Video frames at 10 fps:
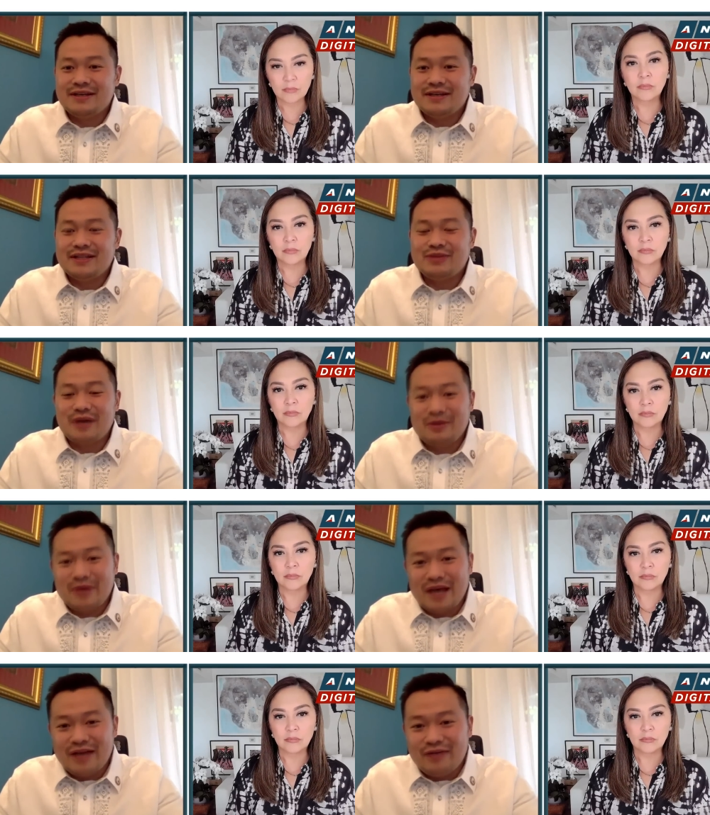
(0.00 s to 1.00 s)
Speaker 1: That's why
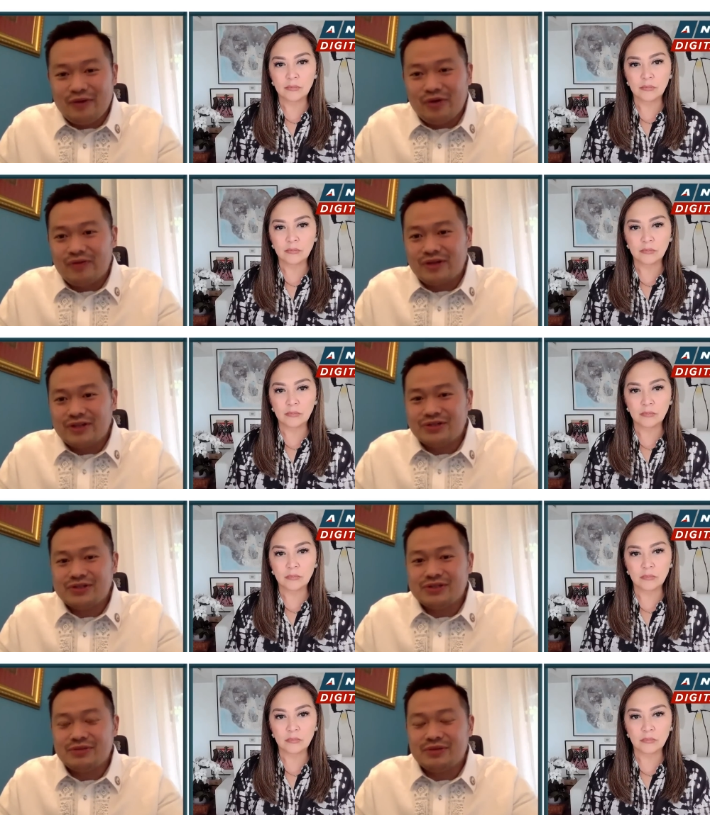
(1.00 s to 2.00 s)
we had four
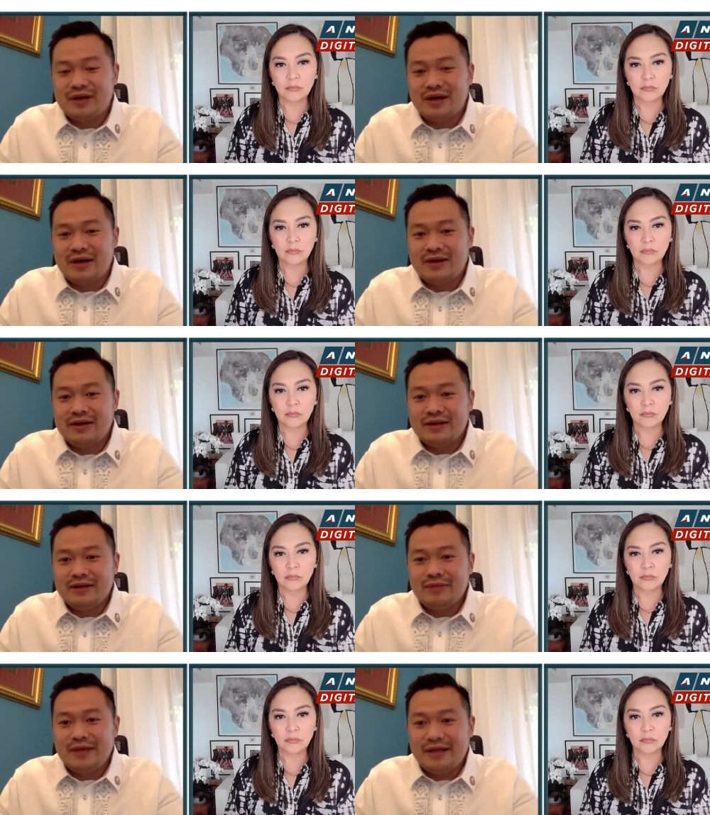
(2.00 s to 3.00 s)
versions of the
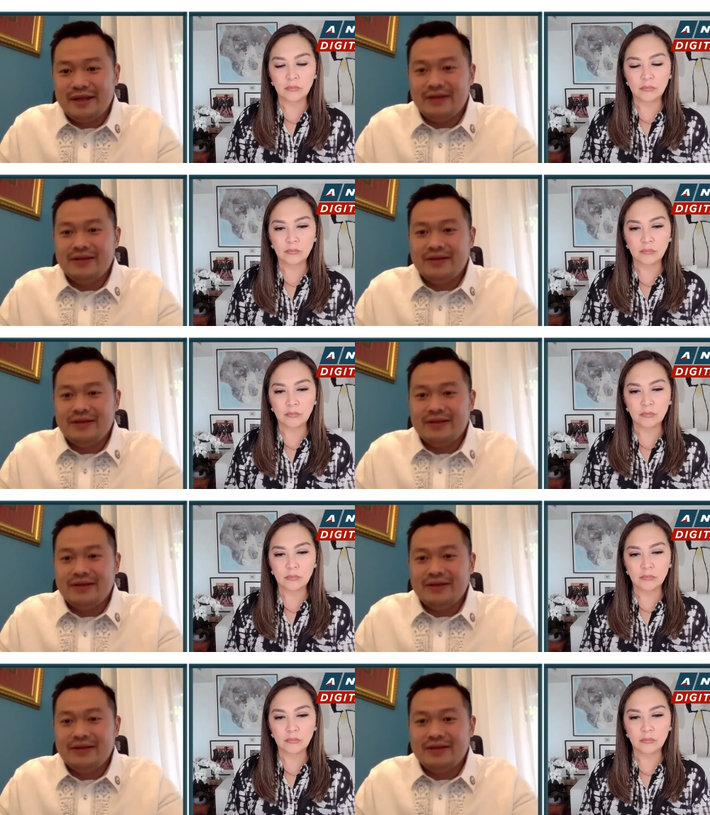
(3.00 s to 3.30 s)
bill.